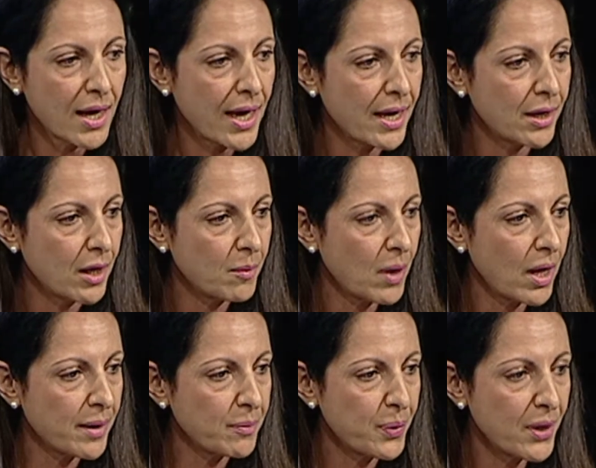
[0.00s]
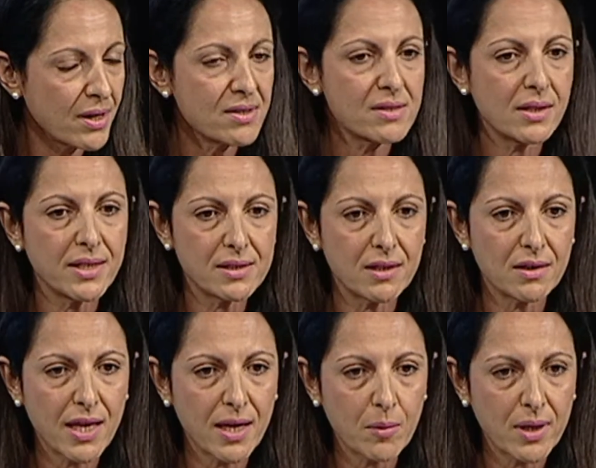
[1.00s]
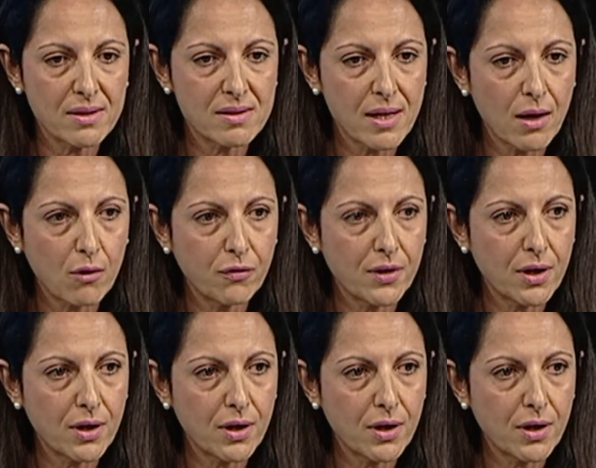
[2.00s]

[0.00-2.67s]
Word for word: And um, I personally did that myself.